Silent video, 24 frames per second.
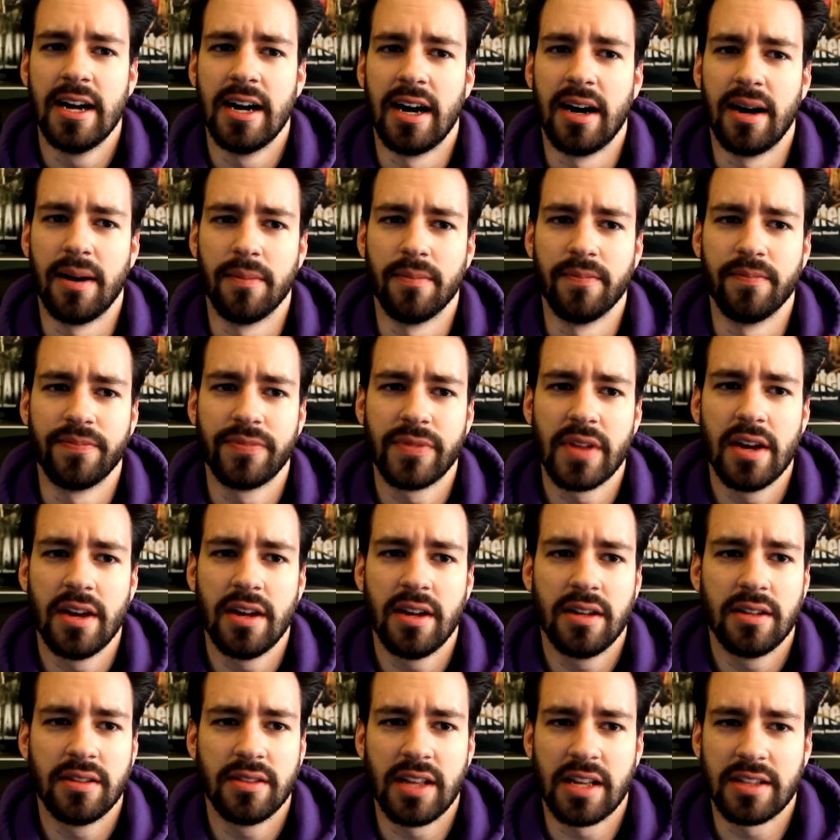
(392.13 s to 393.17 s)
Um,
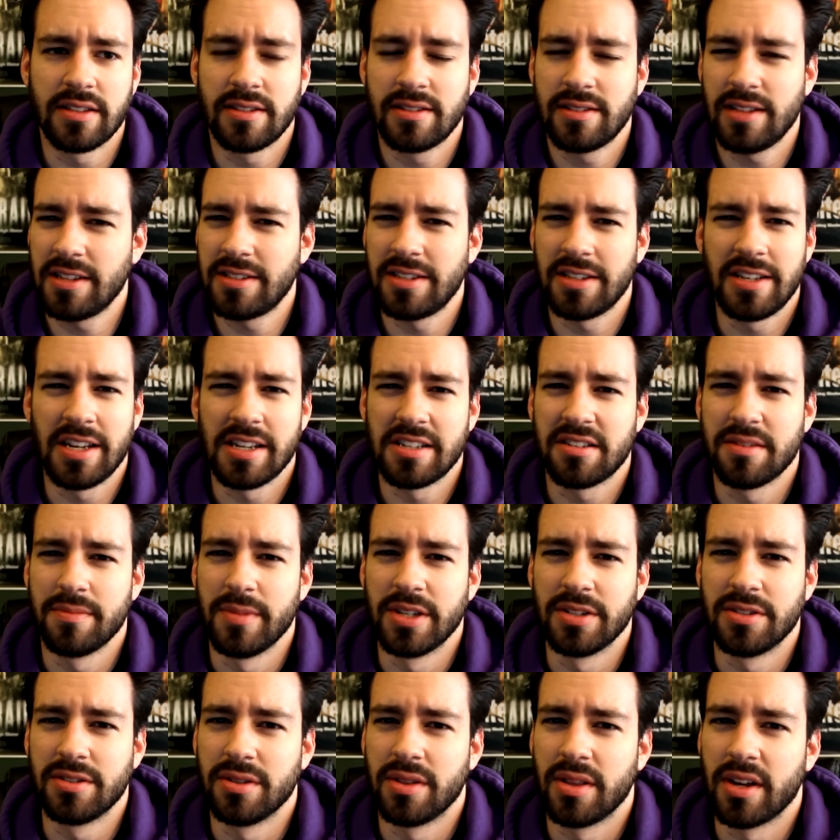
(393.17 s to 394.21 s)
that's that's a
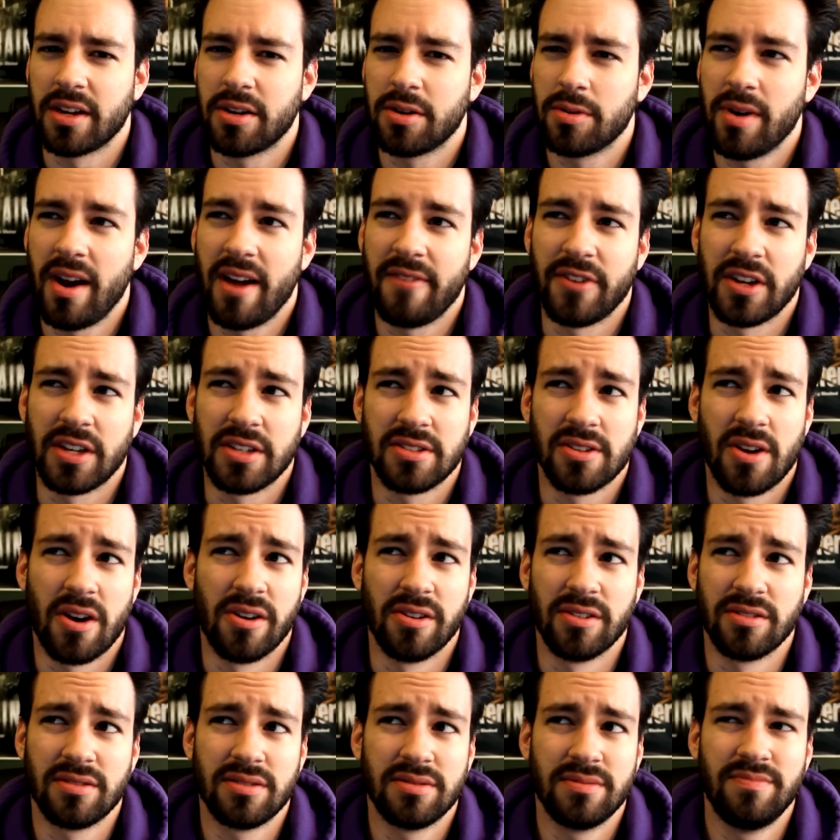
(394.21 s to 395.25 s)
testament to that graphics
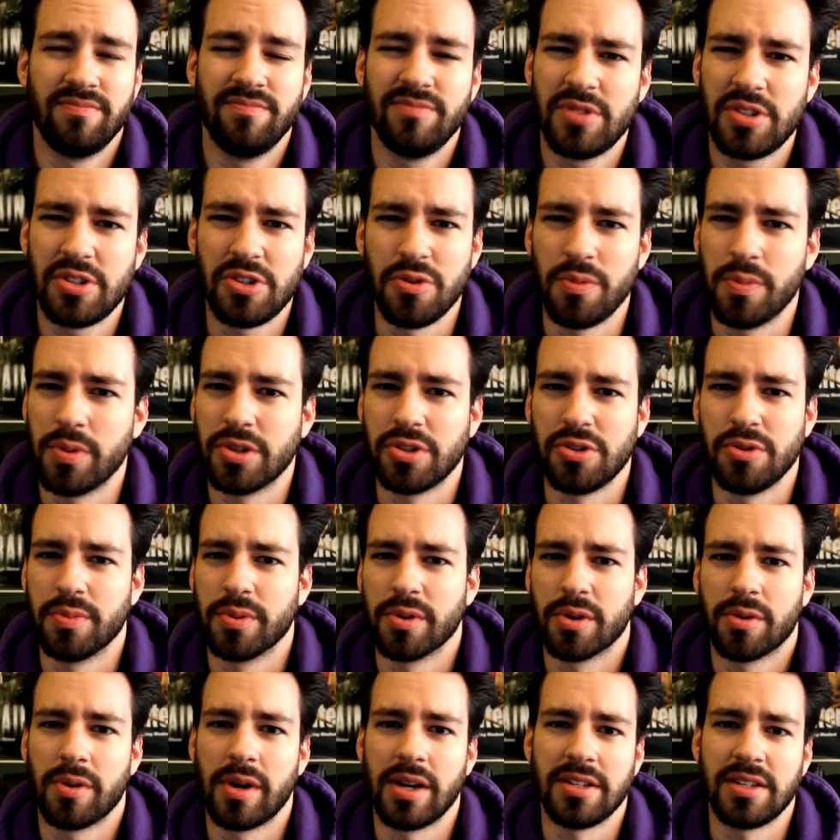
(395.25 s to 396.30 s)
aren't super
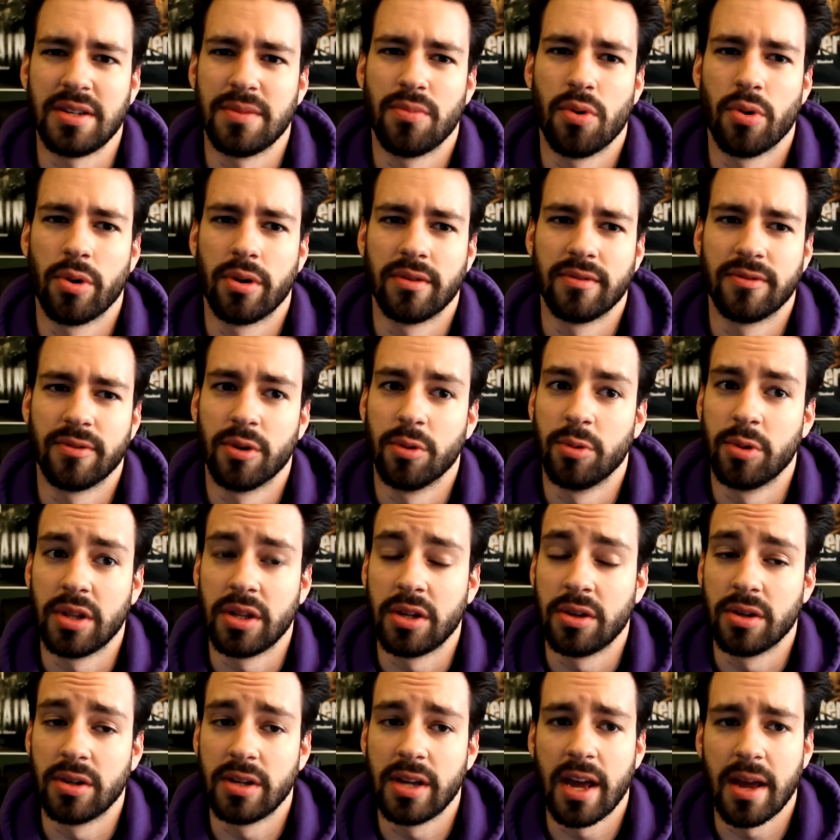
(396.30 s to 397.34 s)
super crazy important for a
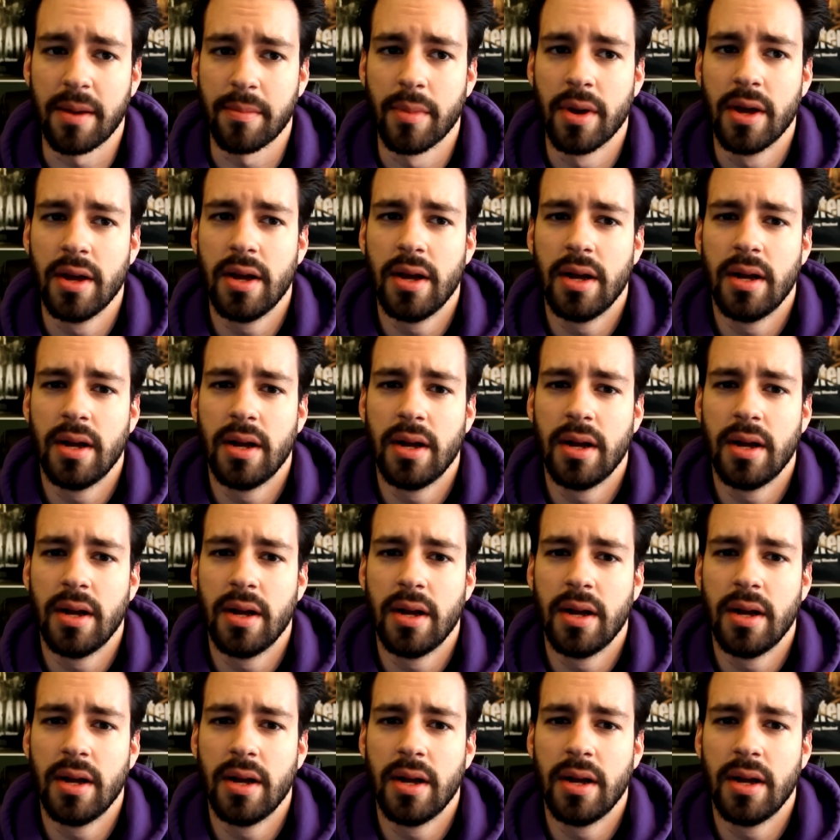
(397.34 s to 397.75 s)
really good game.